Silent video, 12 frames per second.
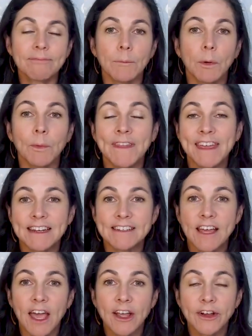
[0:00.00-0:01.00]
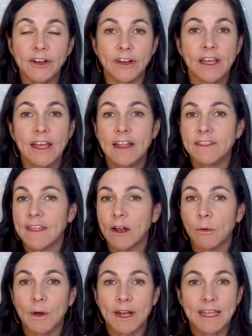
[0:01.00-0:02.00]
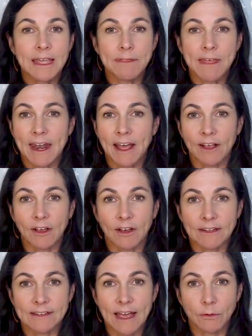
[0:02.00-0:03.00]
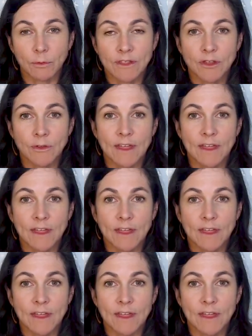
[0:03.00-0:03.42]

But when they get tired, they don't want to keep that eye contact with you.